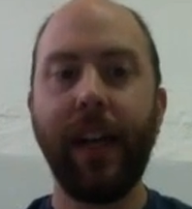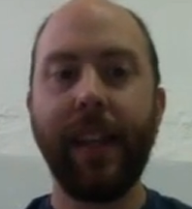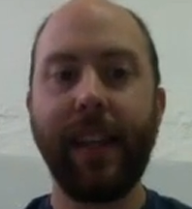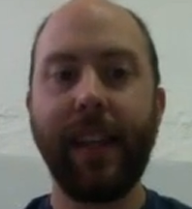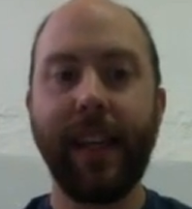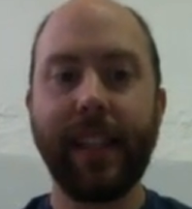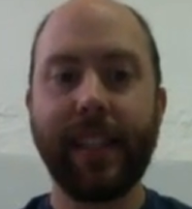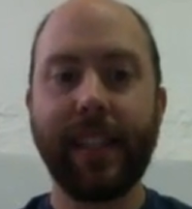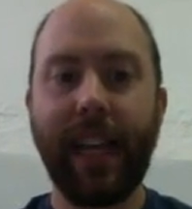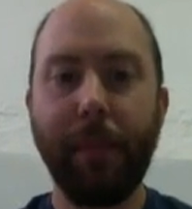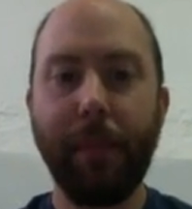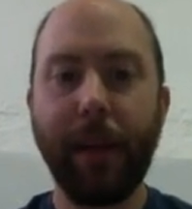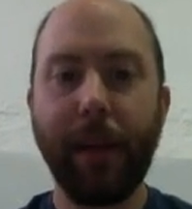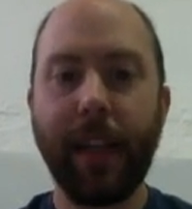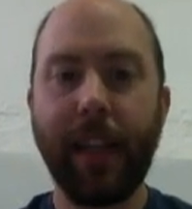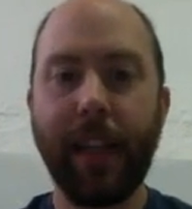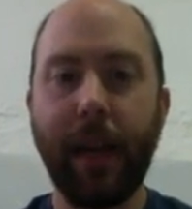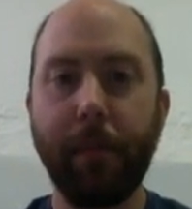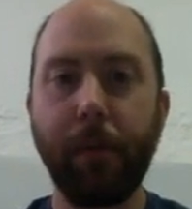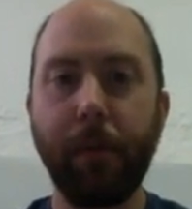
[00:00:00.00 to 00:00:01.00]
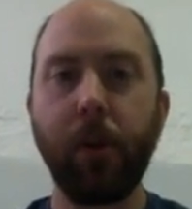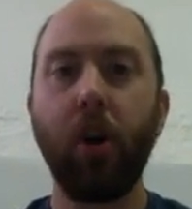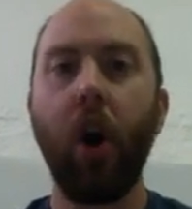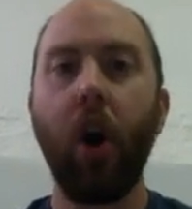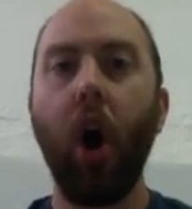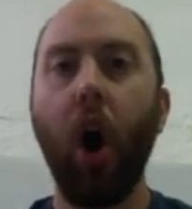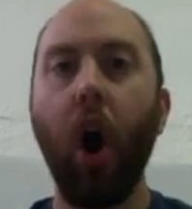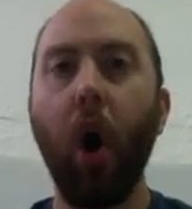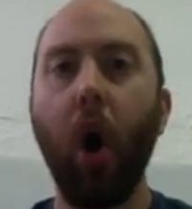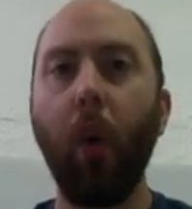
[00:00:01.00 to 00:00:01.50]
The atomic number
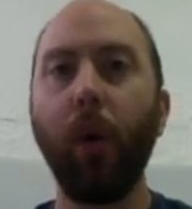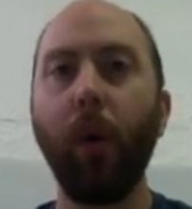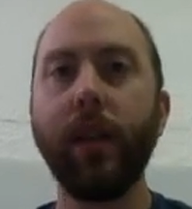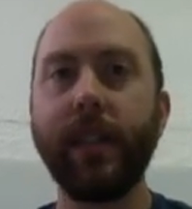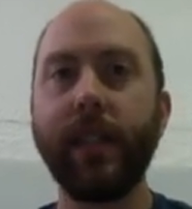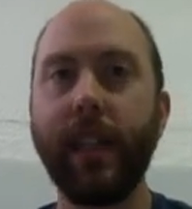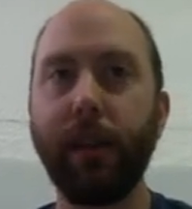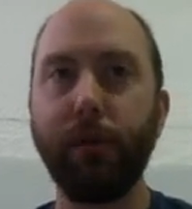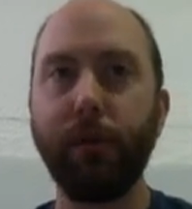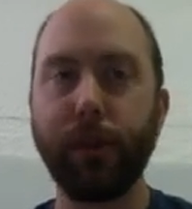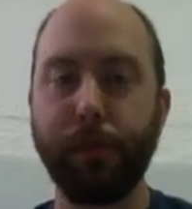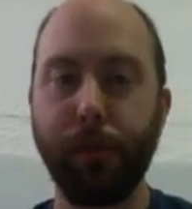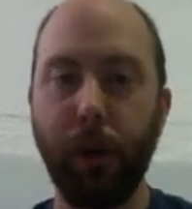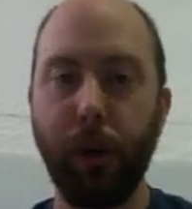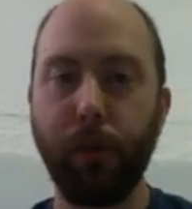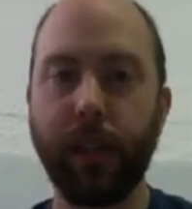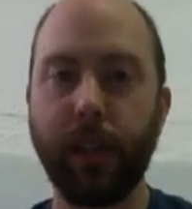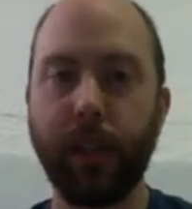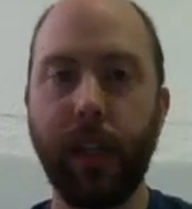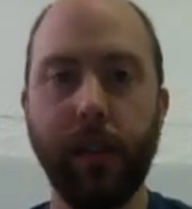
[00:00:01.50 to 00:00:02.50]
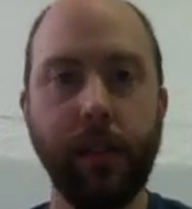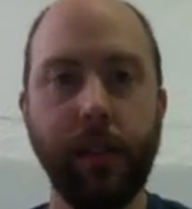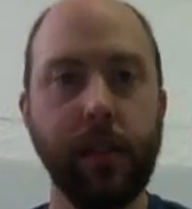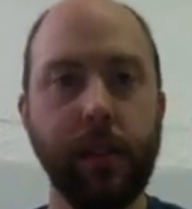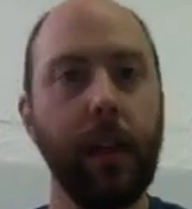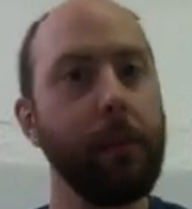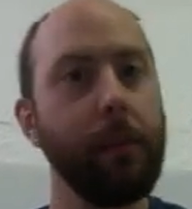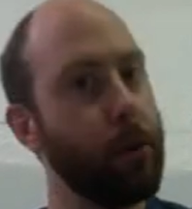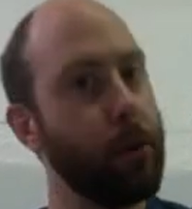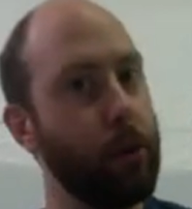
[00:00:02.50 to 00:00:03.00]
always equals protons,
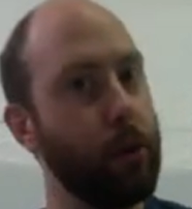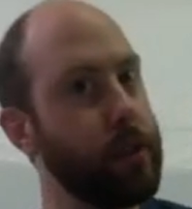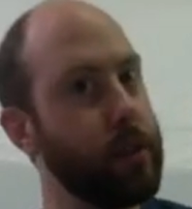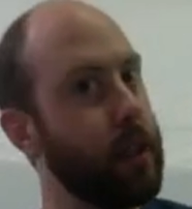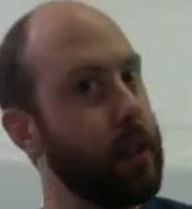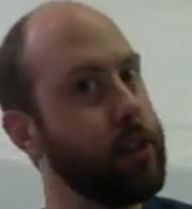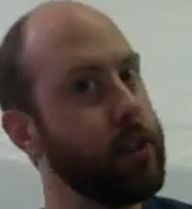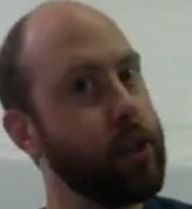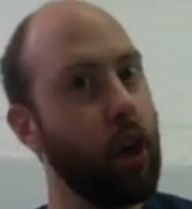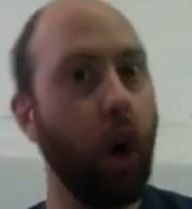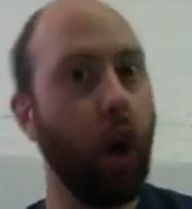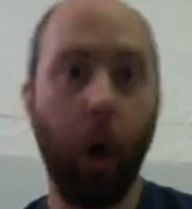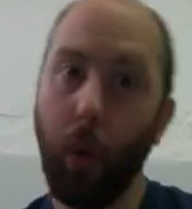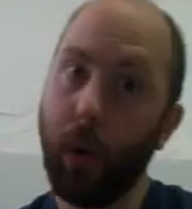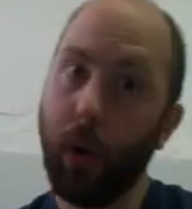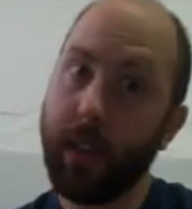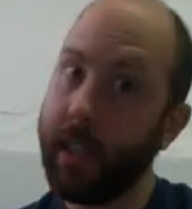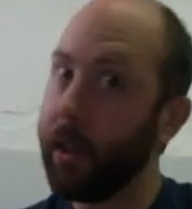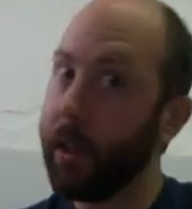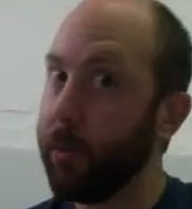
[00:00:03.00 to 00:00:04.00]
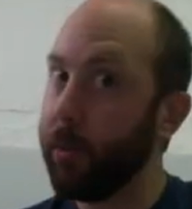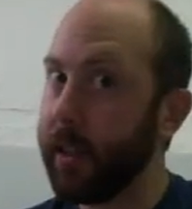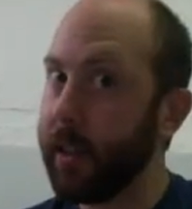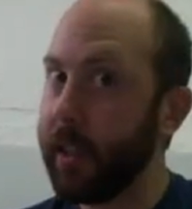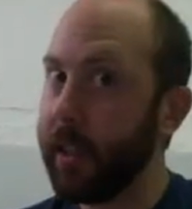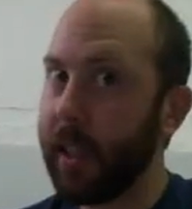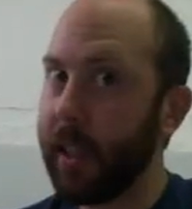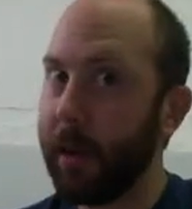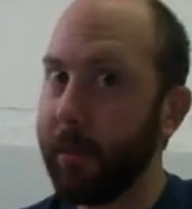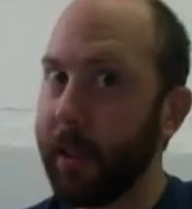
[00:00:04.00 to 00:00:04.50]
and protons always equal the
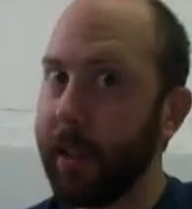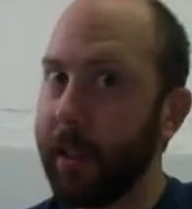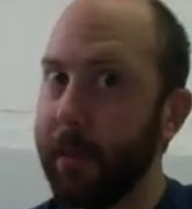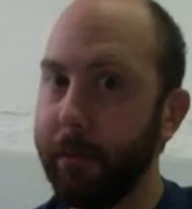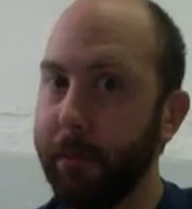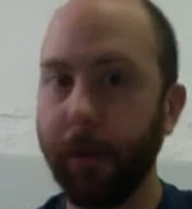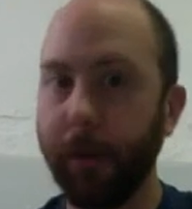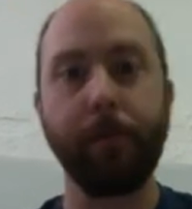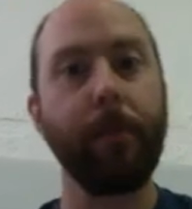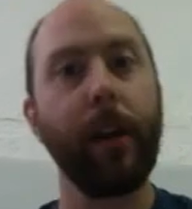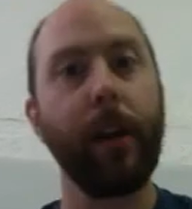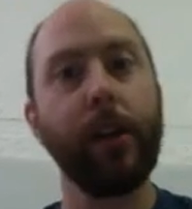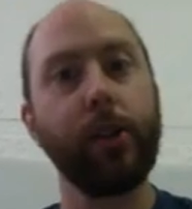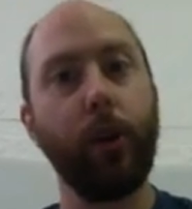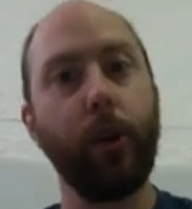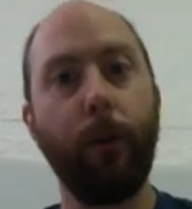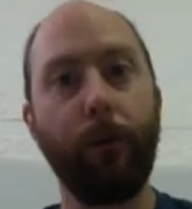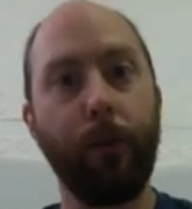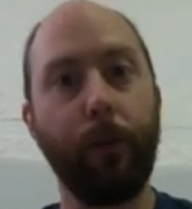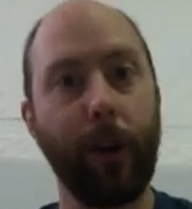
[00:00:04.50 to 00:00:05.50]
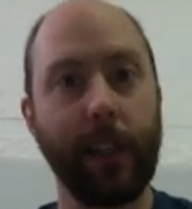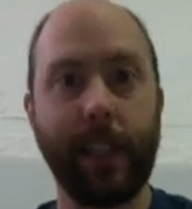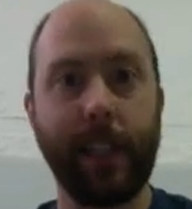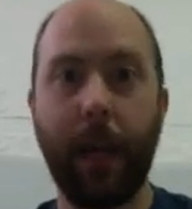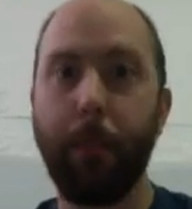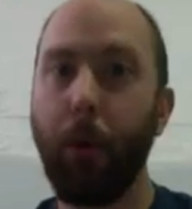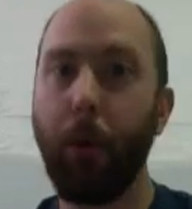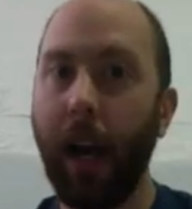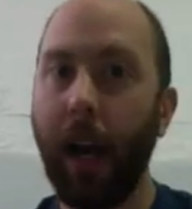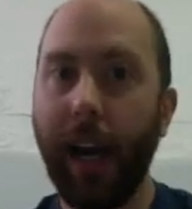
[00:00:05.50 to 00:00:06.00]
atomic number. So for
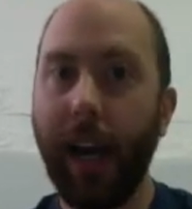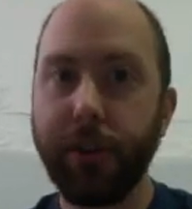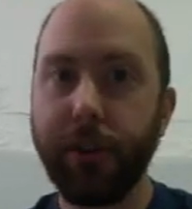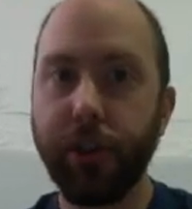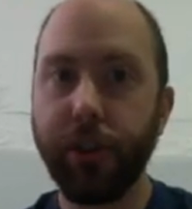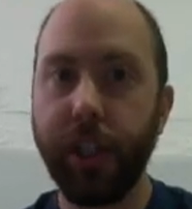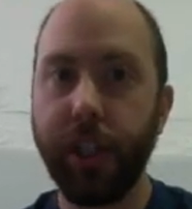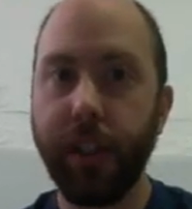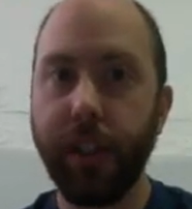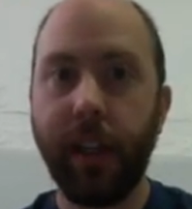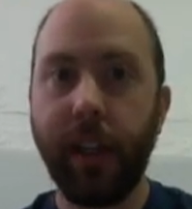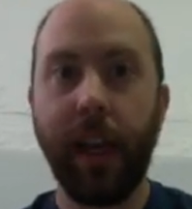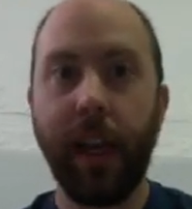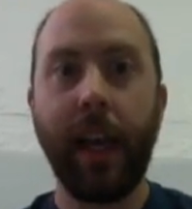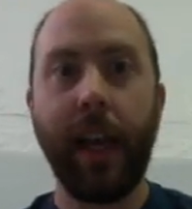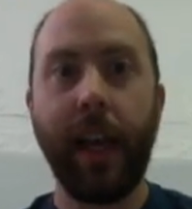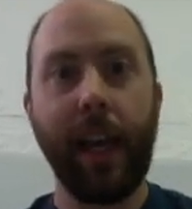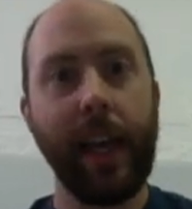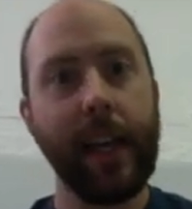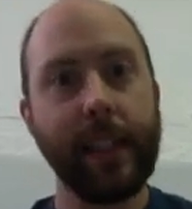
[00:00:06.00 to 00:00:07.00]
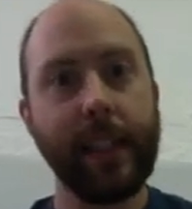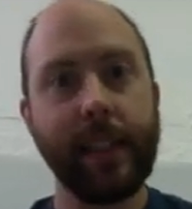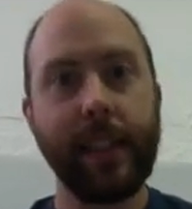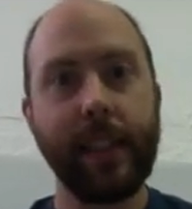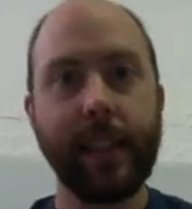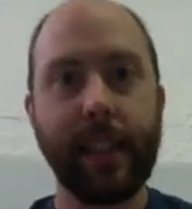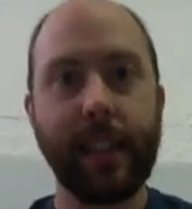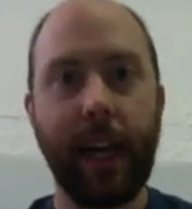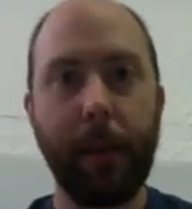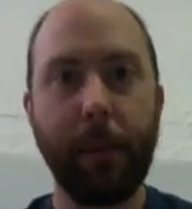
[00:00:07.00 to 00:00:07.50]
example, hydrogen, it has the
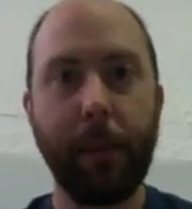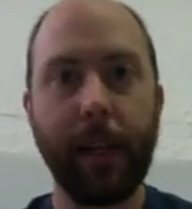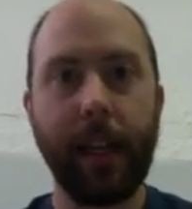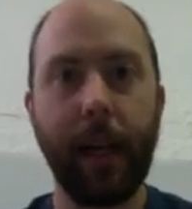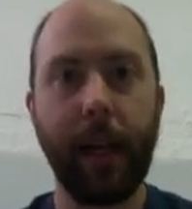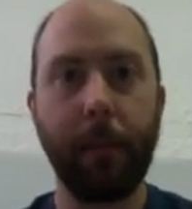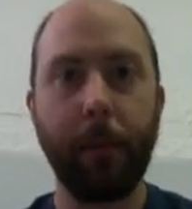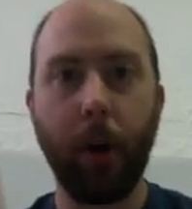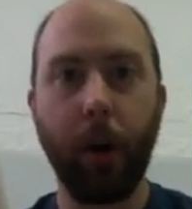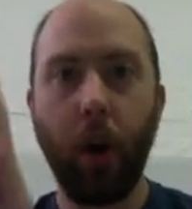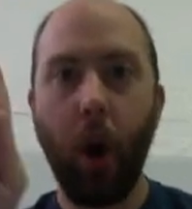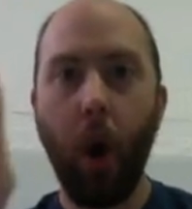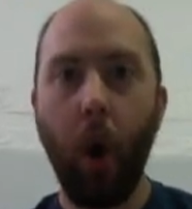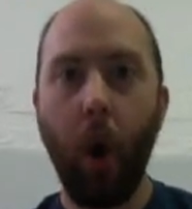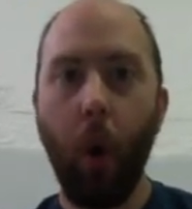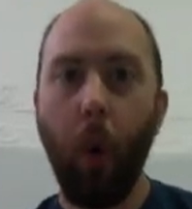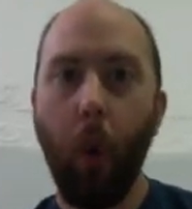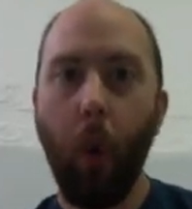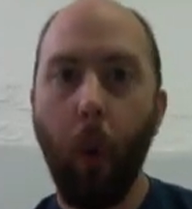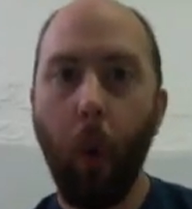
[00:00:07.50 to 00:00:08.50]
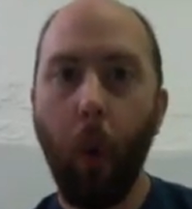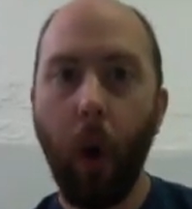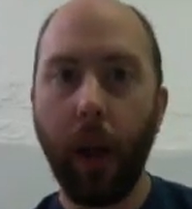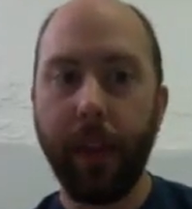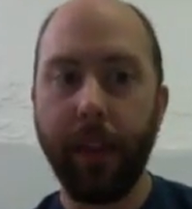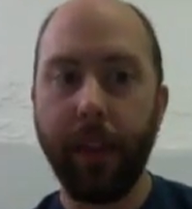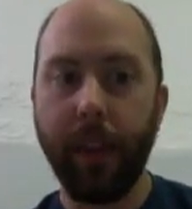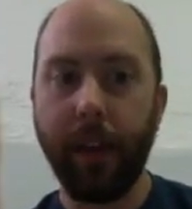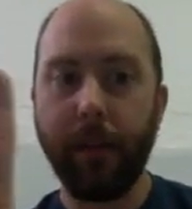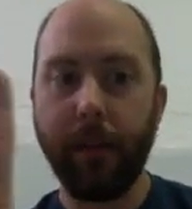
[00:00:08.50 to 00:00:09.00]
atomic number
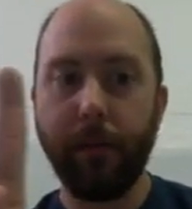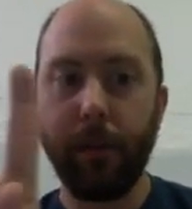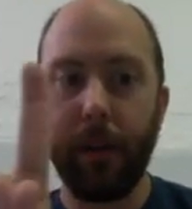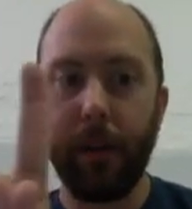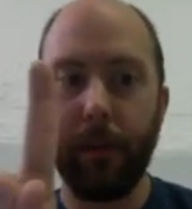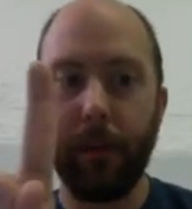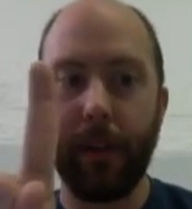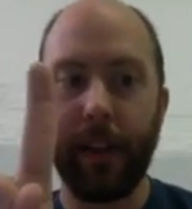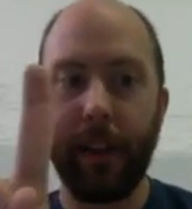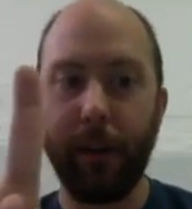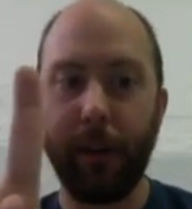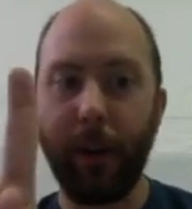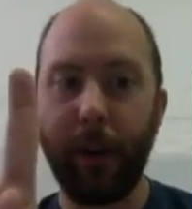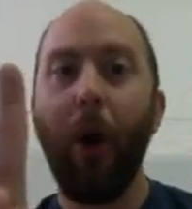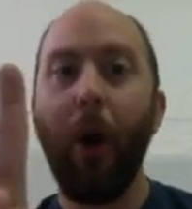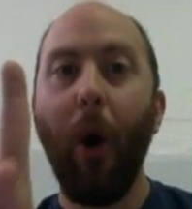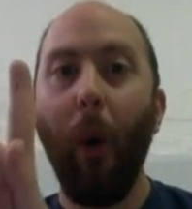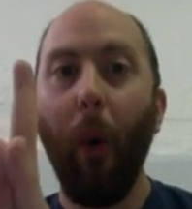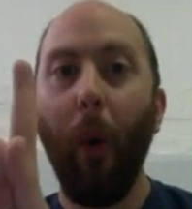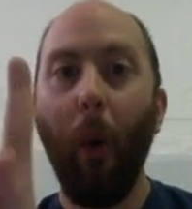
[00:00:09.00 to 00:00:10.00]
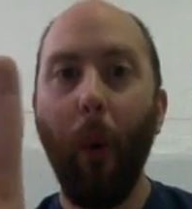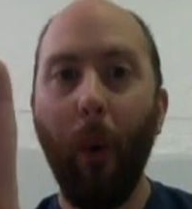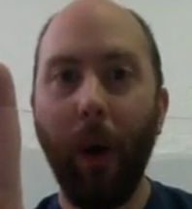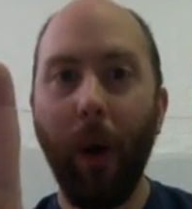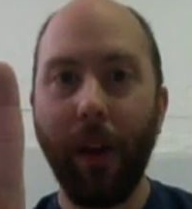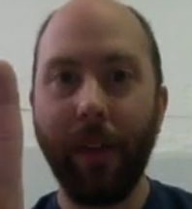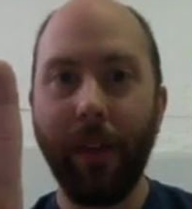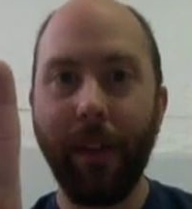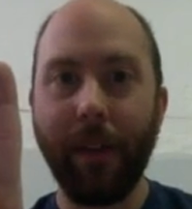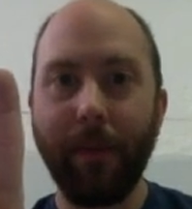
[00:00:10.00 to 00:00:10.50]
1. There we go,
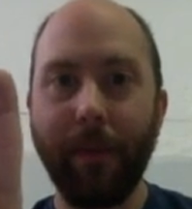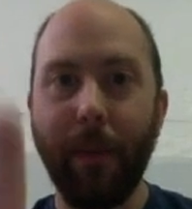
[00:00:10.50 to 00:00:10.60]
1.